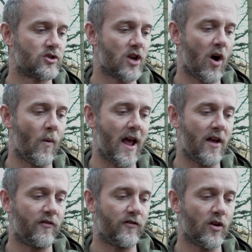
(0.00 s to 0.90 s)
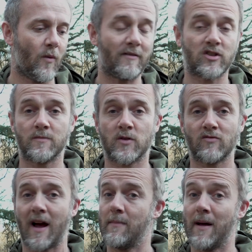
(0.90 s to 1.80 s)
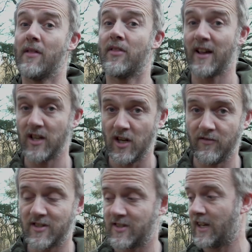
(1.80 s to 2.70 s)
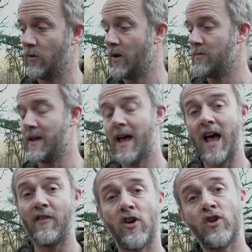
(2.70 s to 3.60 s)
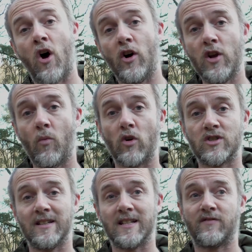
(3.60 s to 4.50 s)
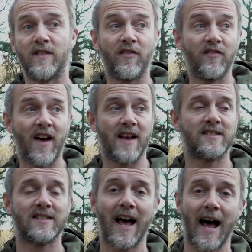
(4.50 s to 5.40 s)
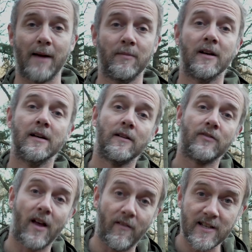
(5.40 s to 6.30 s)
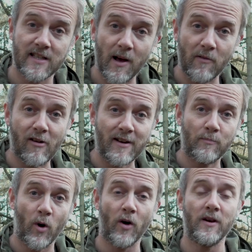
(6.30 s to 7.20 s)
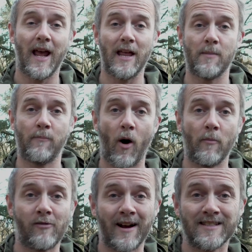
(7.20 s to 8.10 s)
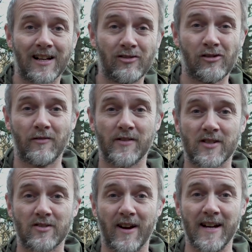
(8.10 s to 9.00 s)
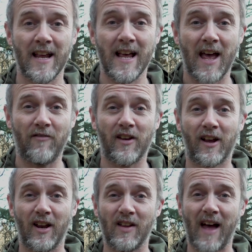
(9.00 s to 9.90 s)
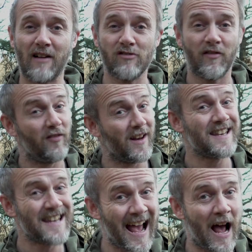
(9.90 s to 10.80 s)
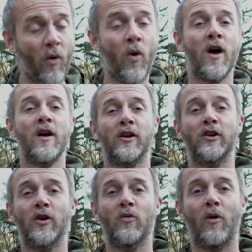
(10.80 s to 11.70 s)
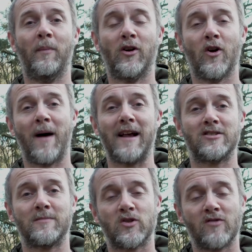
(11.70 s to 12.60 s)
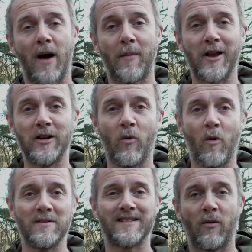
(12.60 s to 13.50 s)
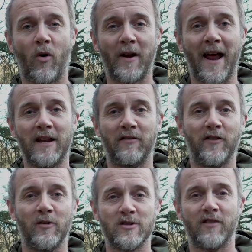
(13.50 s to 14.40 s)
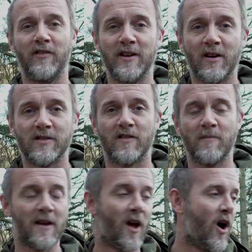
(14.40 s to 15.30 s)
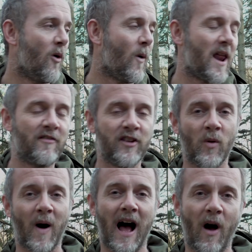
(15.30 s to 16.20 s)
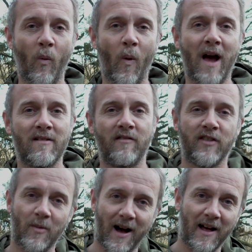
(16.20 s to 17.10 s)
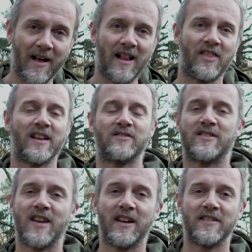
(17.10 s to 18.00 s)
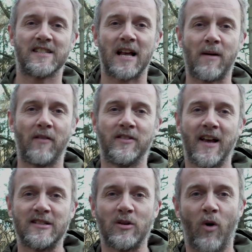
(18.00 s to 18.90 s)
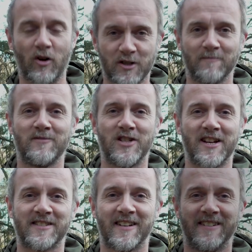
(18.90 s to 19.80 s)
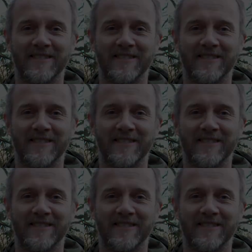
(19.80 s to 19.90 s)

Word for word: So if you are a subscriber, thank you for sticking with me. If you're not and you're watching this for the first time, there is a red button in the bottom right hand corner of the screen. If you click that roughly now, you will become a subscriber and you won't miss out on any future videos from me. Whatever you are, wherever you are, thanks for taking the time out of your day to watch. Cheers.